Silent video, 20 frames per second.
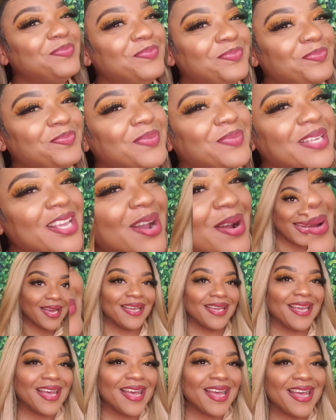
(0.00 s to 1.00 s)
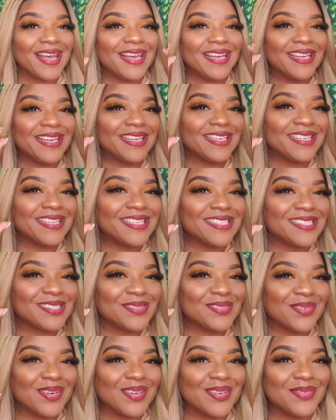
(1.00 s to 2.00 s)
BRB. Hi guys,
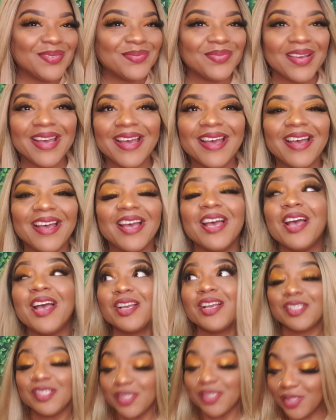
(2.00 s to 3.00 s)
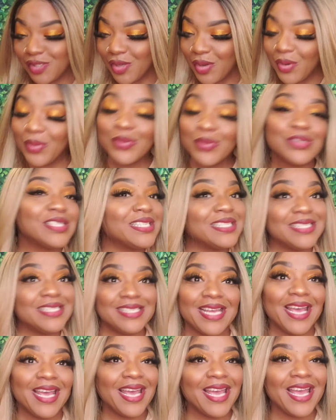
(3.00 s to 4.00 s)
welcome back. So
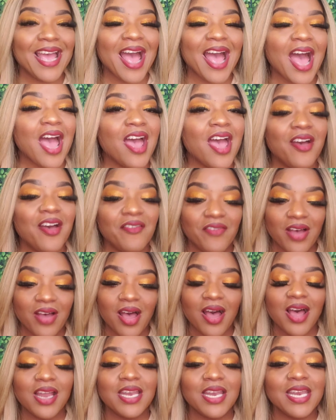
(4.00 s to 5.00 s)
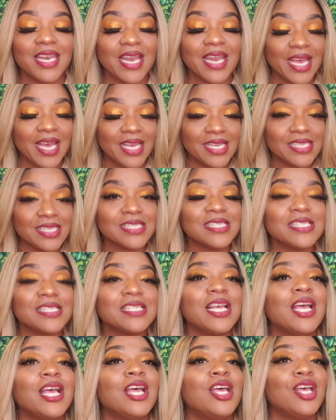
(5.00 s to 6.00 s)
today I have a nice
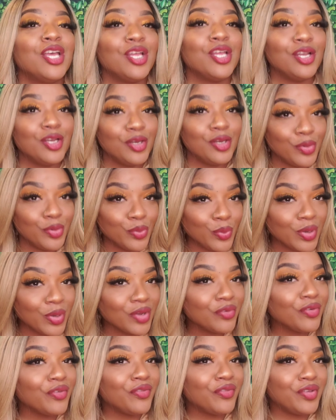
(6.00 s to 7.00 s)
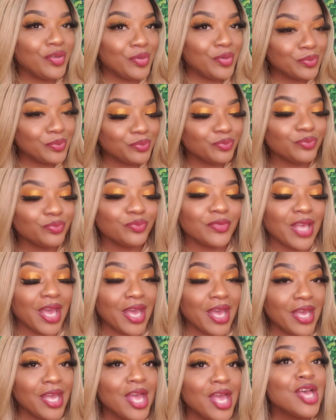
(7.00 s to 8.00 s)
new wig review,
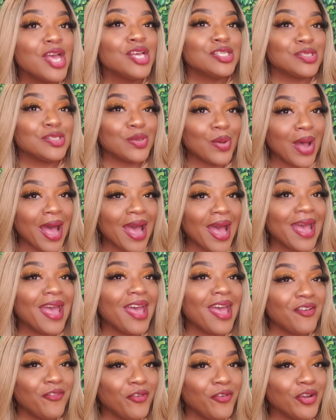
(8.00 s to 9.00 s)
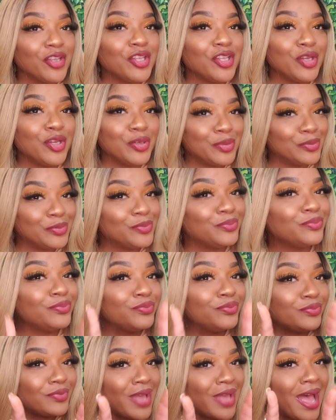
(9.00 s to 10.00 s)
okay? So I have for you
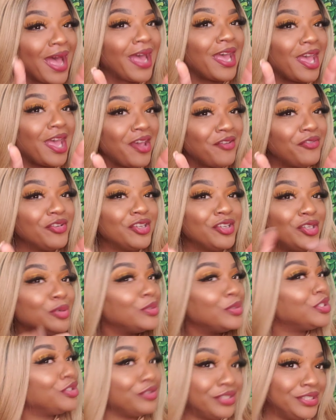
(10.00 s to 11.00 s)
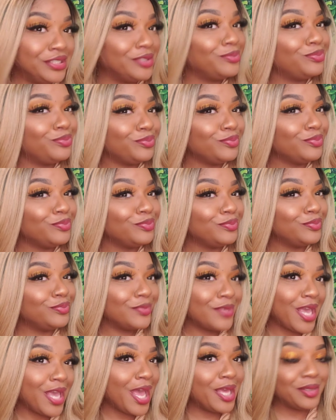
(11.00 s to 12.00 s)
a treat,
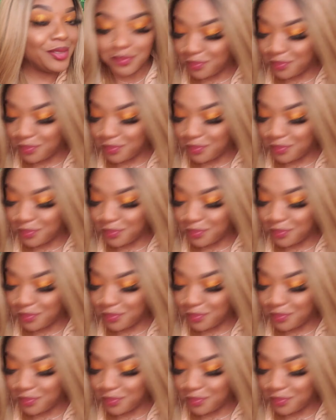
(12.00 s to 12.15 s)
okay?